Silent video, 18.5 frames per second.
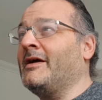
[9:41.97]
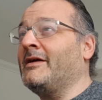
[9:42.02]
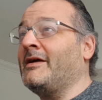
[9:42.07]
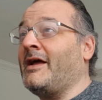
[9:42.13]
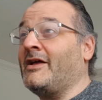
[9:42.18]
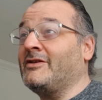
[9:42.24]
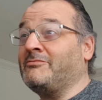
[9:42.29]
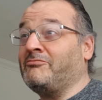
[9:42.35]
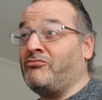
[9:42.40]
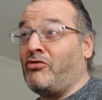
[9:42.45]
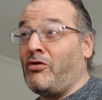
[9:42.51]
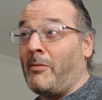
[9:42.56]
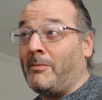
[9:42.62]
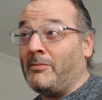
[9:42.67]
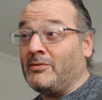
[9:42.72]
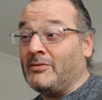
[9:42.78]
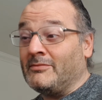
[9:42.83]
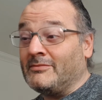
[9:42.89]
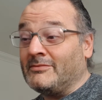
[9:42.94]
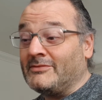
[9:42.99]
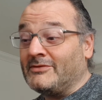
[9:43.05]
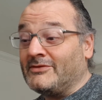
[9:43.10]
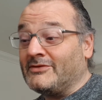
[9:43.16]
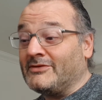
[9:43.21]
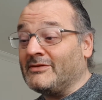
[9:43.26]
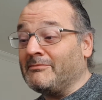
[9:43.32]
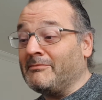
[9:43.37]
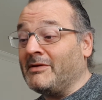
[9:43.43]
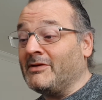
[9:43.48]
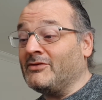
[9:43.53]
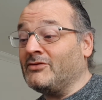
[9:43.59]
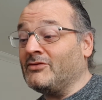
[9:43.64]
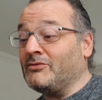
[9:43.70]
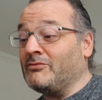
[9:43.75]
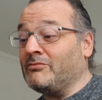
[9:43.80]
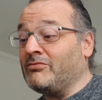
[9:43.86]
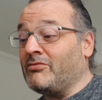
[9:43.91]
has problems,
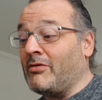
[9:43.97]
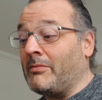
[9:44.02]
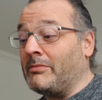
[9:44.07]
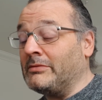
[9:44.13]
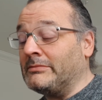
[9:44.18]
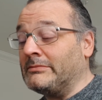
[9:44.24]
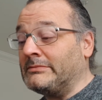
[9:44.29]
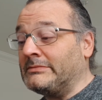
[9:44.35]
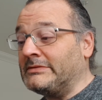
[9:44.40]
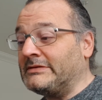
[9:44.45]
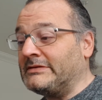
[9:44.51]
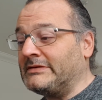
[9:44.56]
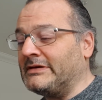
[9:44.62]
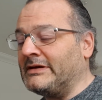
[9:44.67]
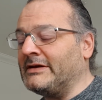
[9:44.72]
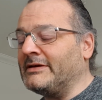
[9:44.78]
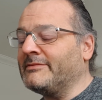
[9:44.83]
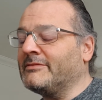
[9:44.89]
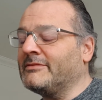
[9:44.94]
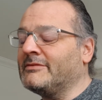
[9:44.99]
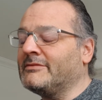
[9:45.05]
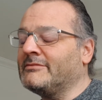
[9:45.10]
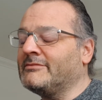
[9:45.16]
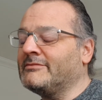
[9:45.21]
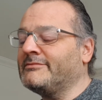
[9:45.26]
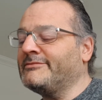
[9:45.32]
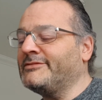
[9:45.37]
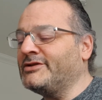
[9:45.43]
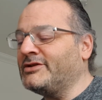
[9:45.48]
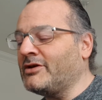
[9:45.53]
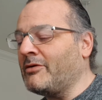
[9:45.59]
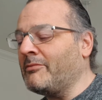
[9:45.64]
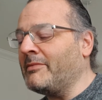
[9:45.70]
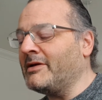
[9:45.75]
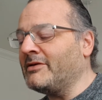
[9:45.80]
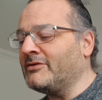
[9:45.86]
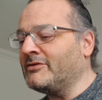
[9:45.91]
mental problems,
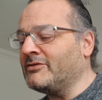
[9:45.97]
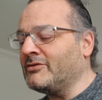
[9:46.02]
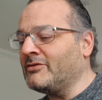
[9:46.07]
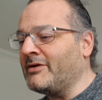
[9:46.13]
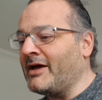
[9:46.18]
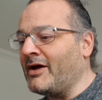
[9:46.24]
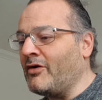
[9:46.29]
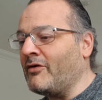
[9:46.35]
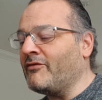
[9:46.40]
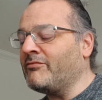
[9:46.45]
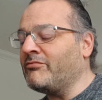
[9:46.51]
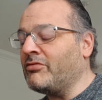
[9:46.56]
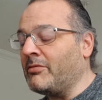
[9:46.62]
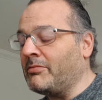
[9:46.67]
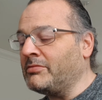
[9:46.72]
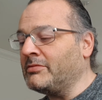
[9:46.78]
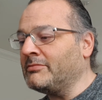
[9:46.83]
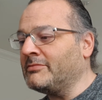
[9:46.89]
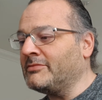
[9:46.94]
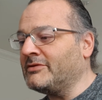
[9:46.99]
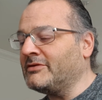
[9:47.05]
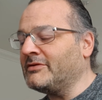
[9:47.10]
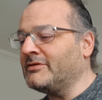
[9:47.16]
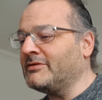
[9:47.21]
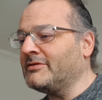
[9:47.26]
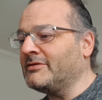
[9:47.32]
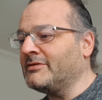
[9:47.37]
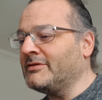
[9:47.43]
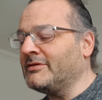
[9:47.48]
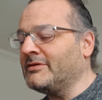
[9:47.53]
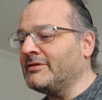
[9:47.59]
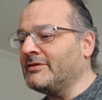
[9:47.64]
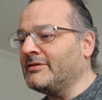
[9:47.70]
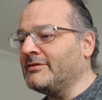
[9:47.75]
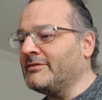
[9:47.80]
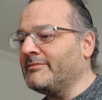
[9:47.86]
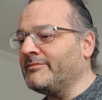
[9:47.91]
mental health problems,
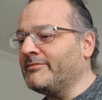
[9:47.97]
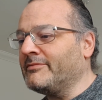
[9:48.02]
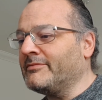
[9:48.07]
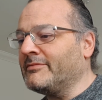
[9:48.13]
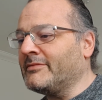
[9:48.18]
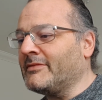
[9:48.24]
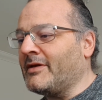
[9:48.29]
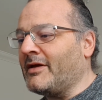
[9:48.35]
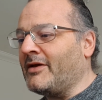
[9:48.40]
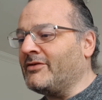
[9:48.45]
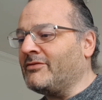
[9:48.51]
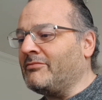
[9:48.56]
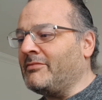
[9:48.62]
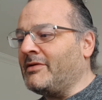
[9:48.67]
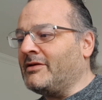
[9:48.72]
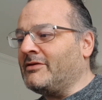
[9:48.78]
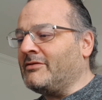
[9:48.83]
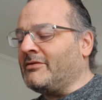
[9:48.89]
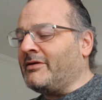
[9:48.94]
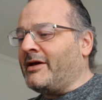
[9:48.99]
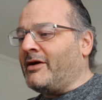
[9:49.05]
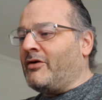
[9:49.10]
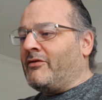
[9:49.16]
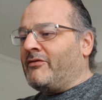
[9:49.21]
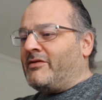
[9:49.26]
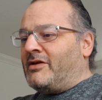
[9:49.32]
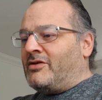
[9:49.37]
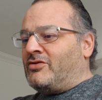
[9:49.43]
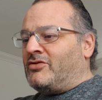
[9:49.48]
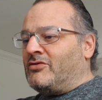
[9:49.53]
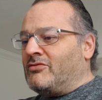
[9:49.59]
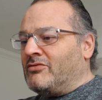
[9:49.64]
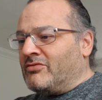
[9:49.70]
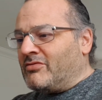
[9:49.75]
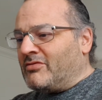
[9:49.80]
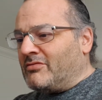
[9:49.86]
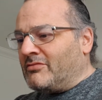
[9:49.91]
has mental health
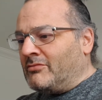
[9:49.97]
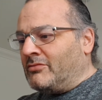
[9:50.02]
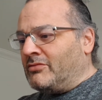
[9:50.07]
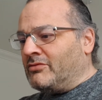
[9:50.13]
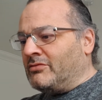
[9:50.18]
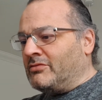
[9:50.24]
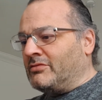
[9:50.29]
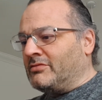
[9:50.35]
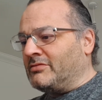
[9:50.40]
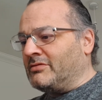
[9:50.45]
issues. Ooh,